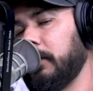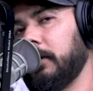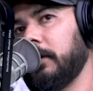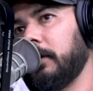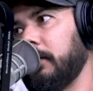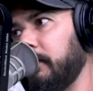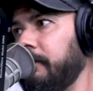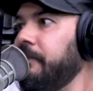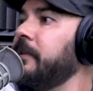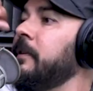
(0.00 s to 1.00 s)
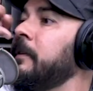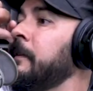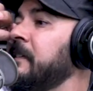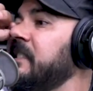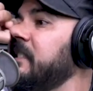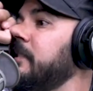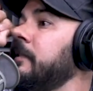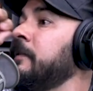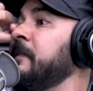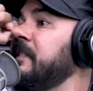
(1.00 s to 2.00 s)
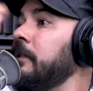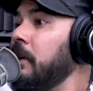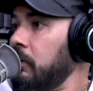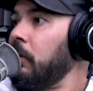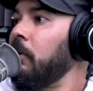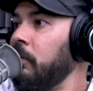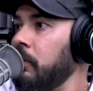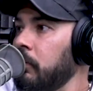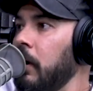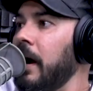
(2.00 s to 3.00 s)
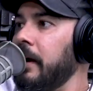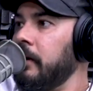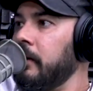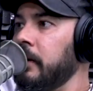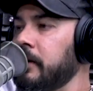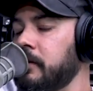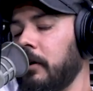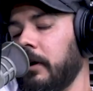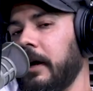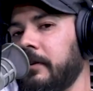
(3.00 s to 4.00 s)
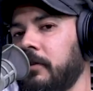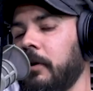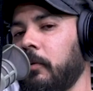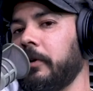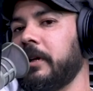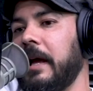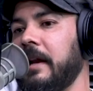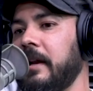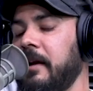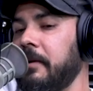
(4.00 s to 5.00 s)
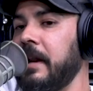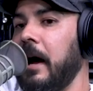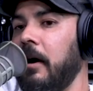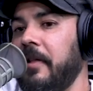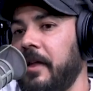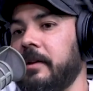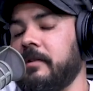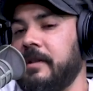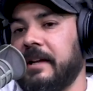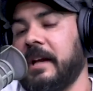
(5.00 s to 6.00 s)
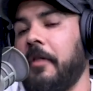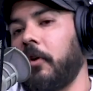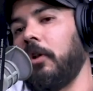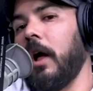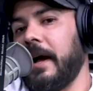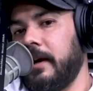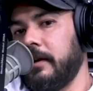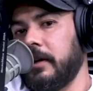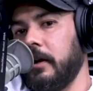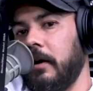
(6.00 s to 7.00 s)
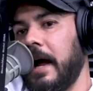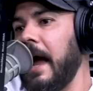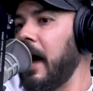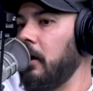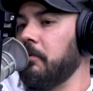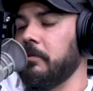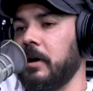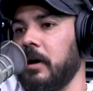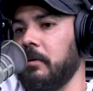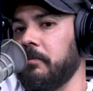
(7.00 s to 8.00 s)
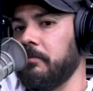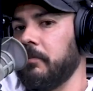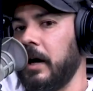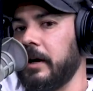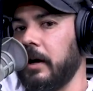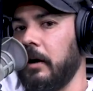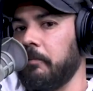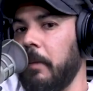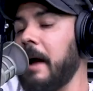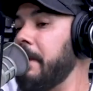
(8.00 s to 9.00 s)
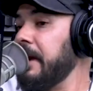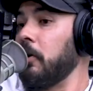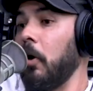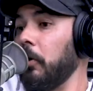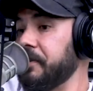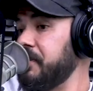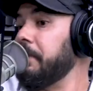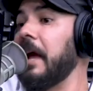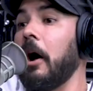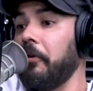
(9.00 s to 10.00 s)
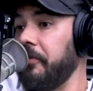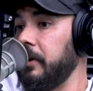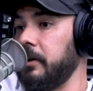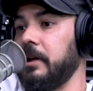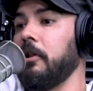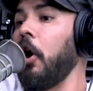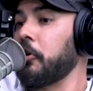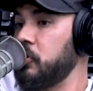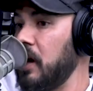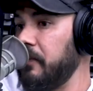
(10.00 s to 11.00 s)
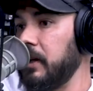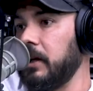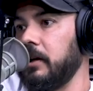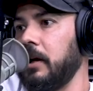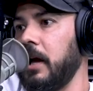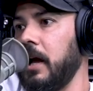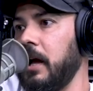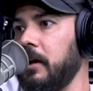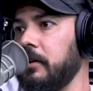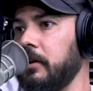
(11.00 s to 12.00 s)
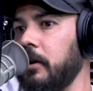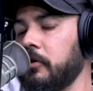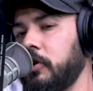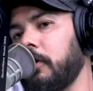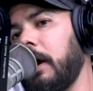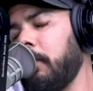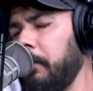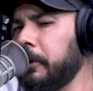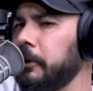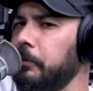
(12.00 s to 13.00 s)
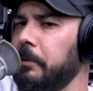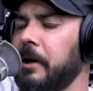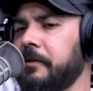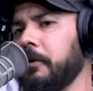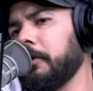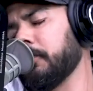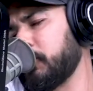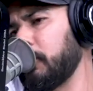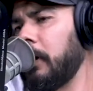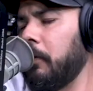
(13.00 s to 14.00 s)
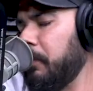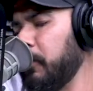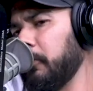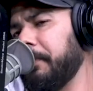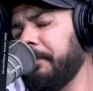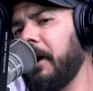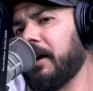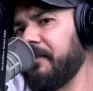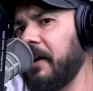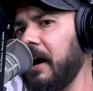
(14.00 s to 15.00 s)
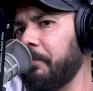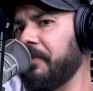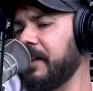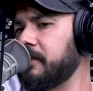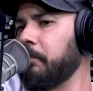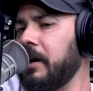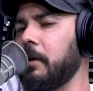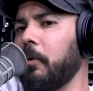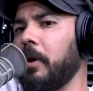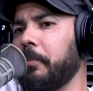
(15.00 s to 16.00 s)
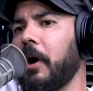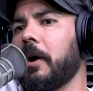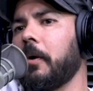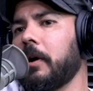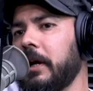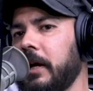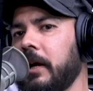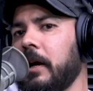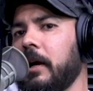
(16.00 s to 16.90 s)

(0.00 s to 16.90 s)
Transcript: It's still a trade-off, but 100%, right. Great point. So it really, and then take another client, you know, hey, Adam, my main goal is to be healthy and longevity. And, you know, sure, I want to build a little bit of muscle. Sure, I want to burn a little bit of body fat, but that's my #1 priority.